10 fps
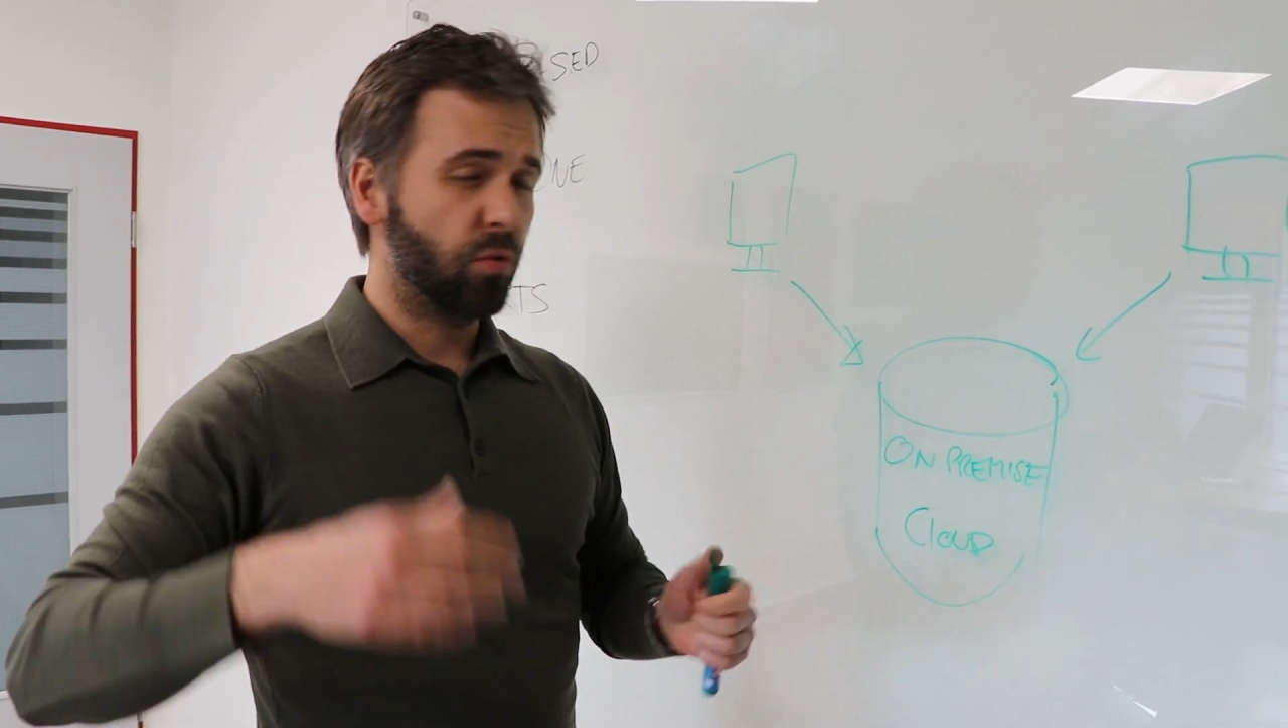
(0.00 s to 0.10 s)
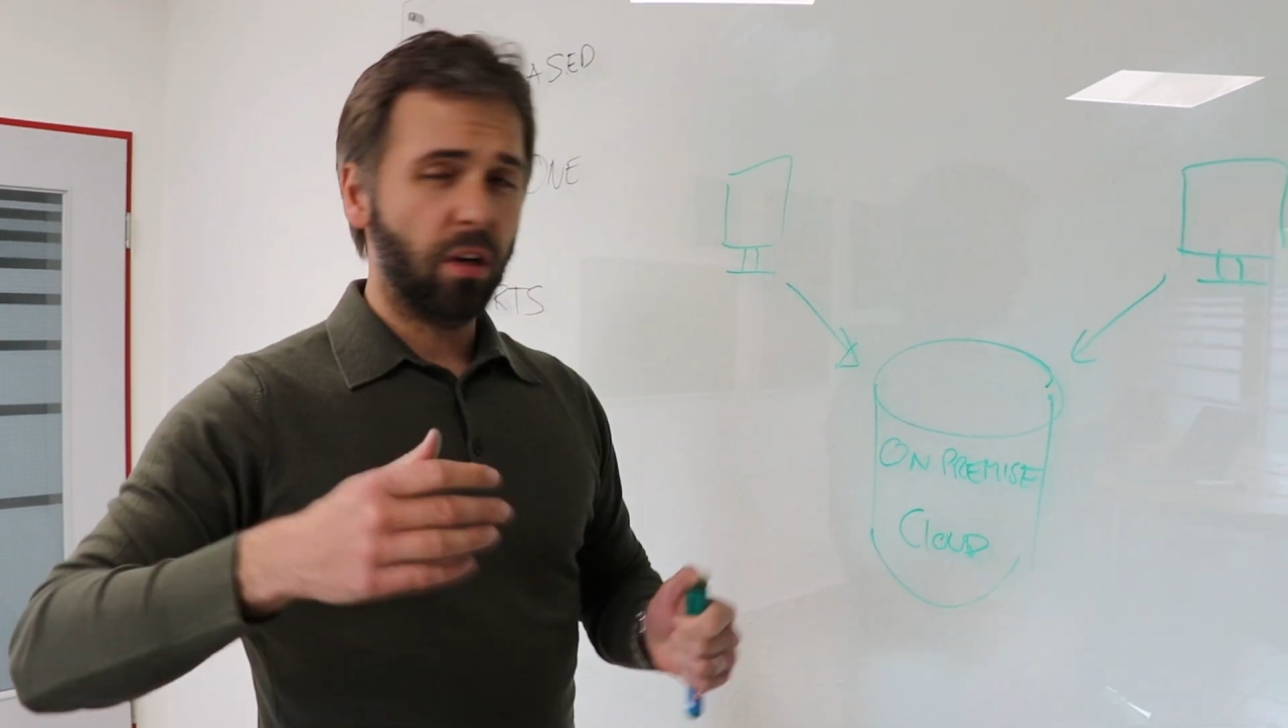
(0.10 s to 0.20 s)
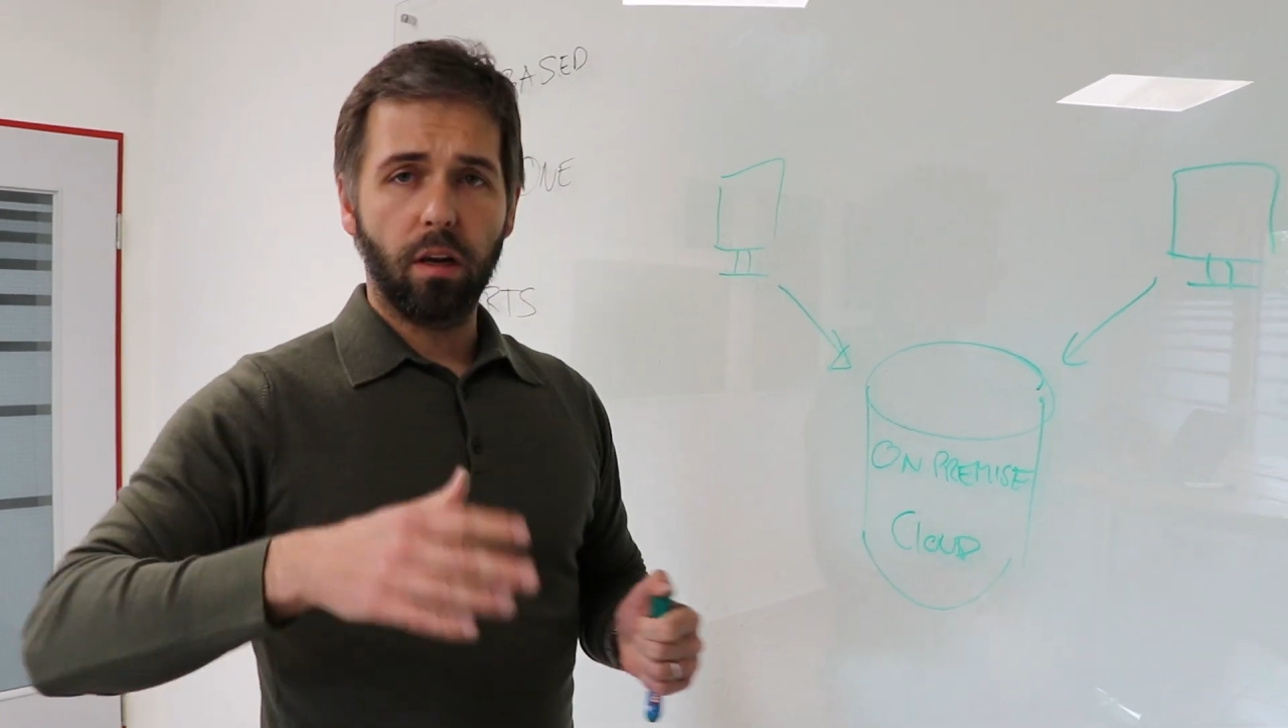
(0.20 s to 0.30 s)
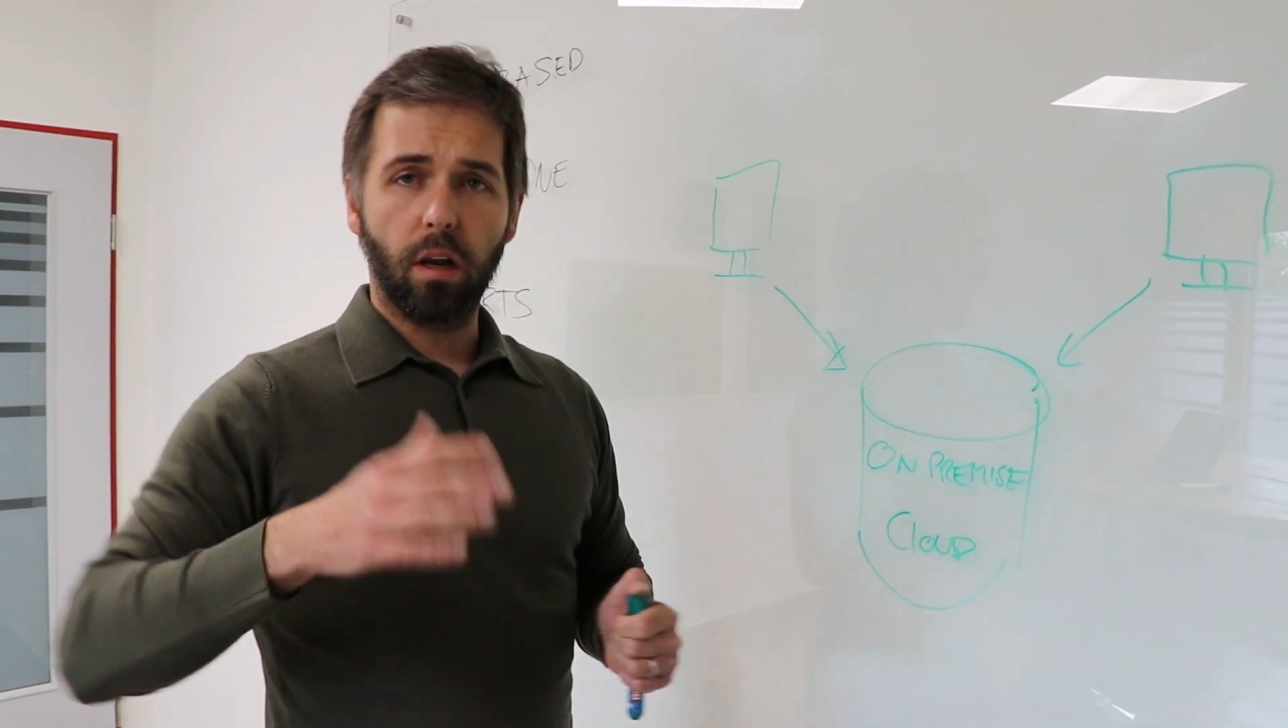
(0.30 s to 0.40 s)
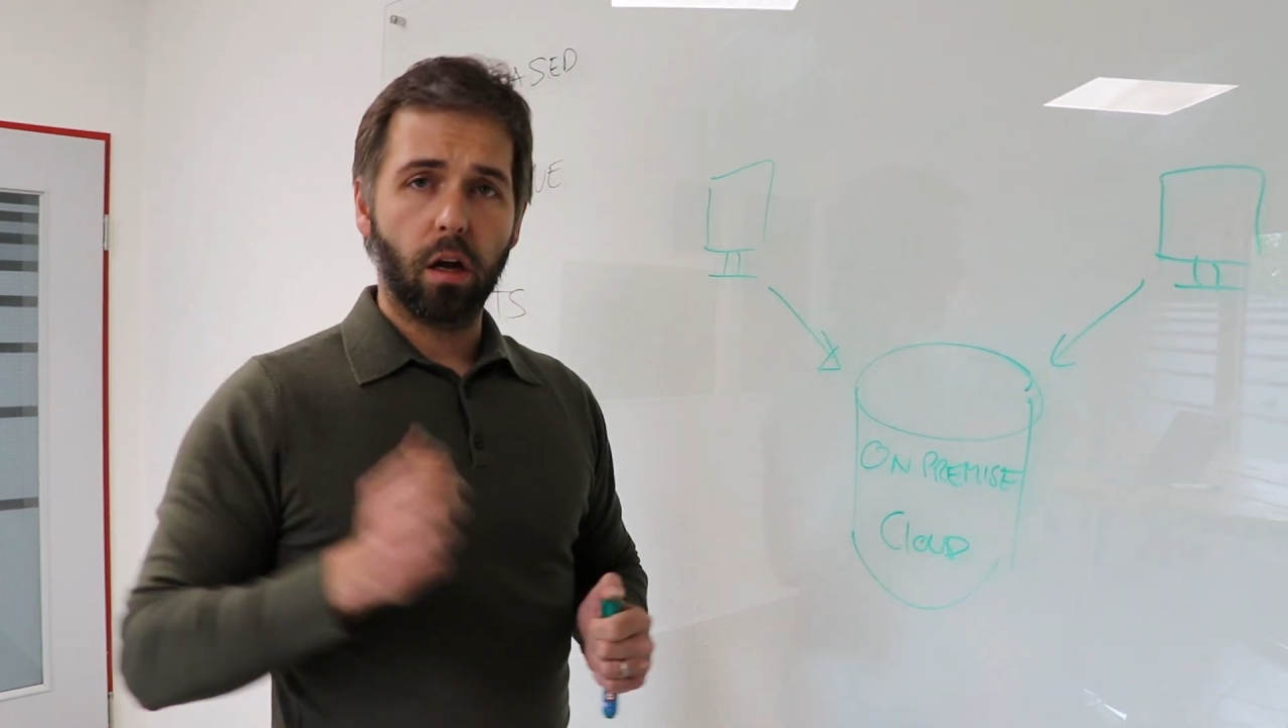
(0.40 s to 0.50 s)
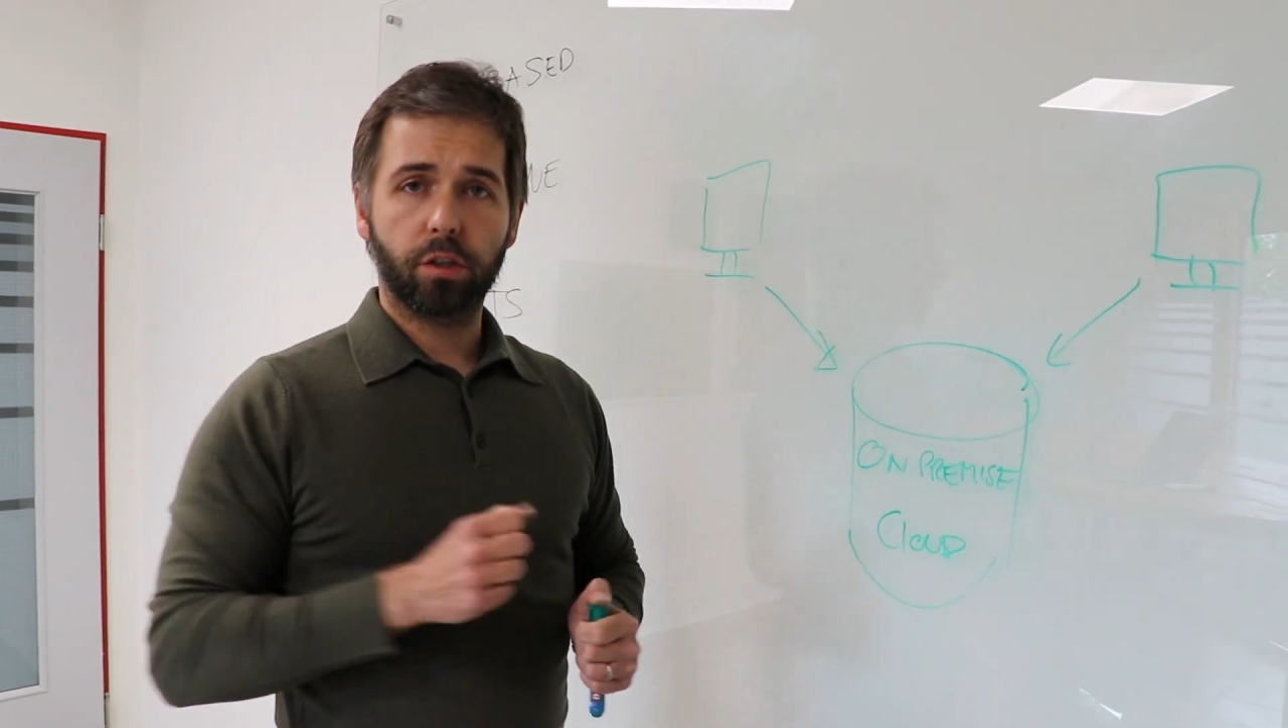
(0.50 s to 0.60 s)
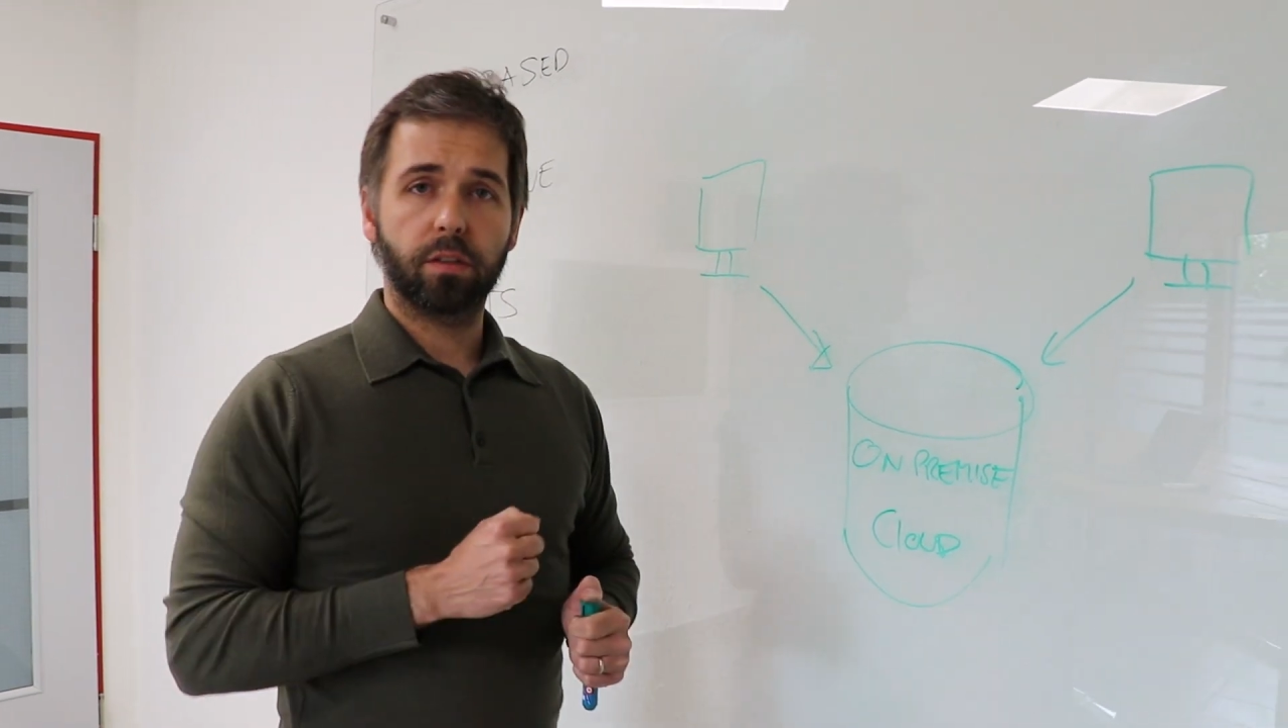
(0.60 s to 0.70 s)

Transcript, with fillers: really large